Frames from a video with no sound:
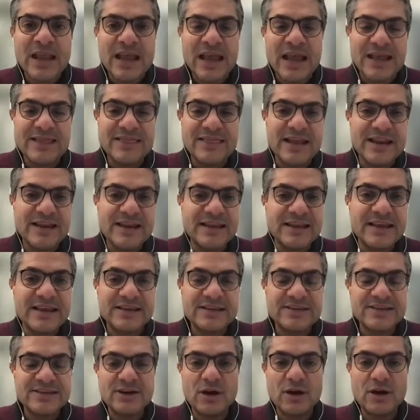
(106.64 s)
and then
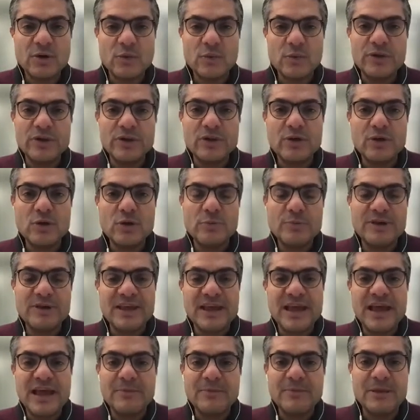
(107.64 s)
kickstart with you,
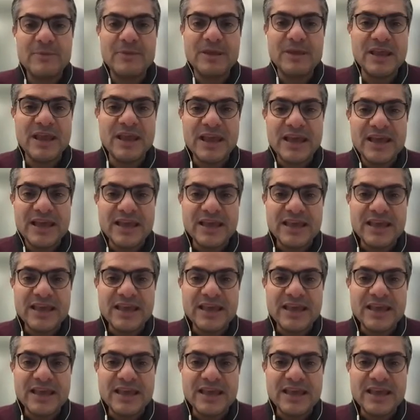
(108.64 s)
Pierre, maybe